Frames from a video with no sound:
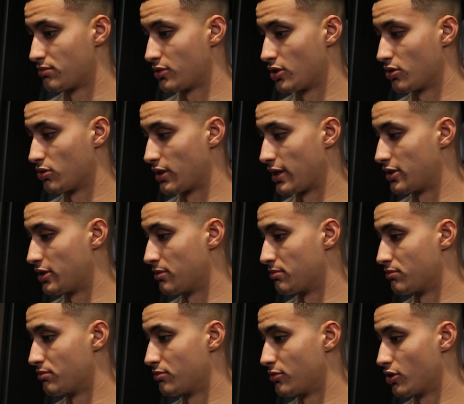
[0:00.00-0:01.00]
you know, letting
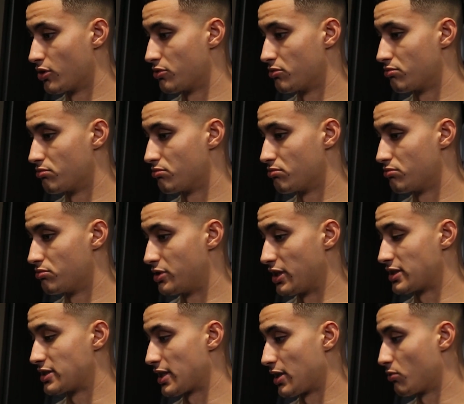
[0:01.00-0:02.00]
them, you know,
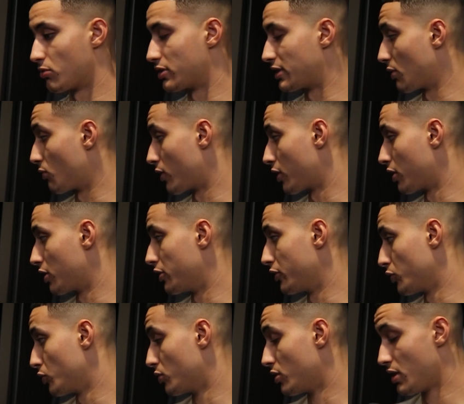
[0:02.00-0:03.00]
dictate what they wanted
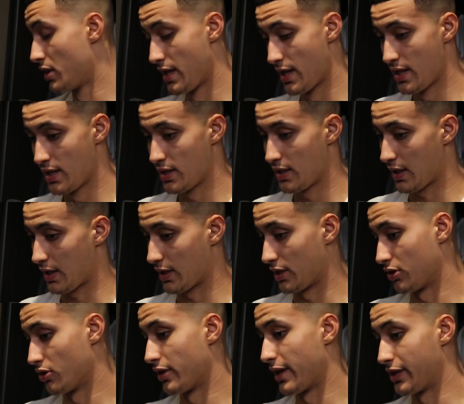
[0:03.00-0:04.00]
to do. And,
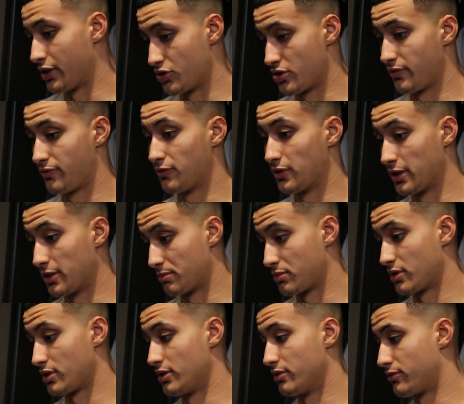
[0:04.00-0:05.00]
you know, that energy
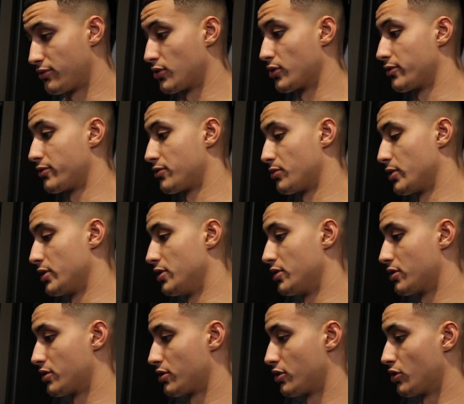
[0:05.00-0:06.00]
flipped in the fourth
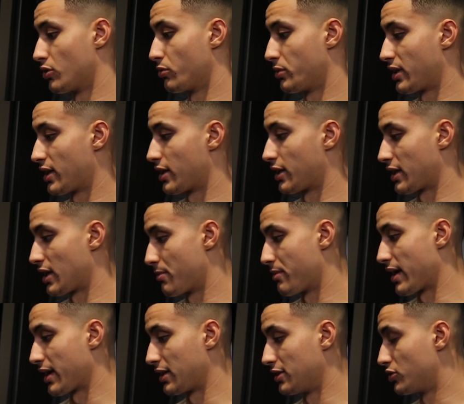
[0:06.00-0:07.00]
when, you know, we kind of got
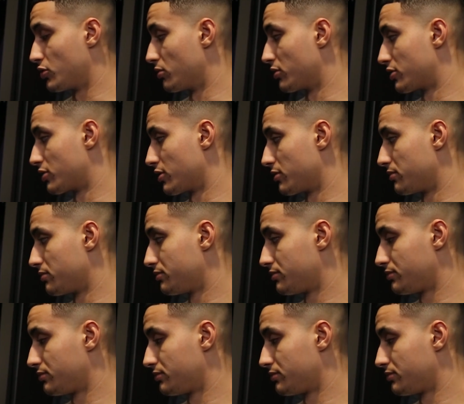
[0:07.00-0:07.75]
back into it. So,